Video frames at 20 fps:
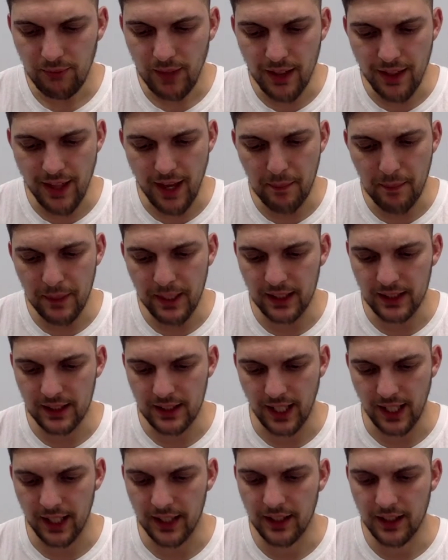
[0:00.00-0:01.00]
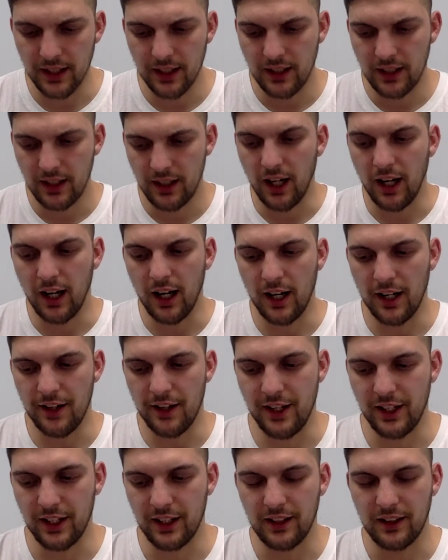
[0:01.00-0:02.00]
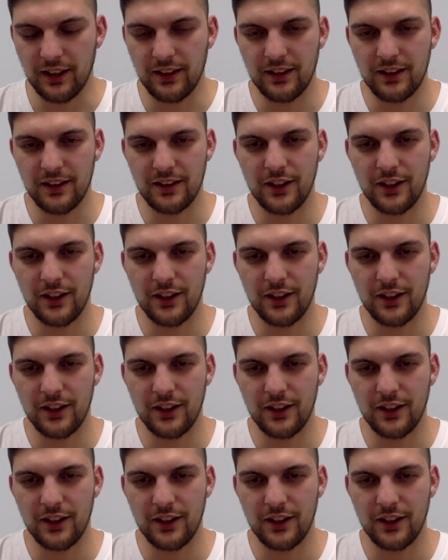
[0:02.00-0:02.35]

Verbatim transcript: that being said, uh, I think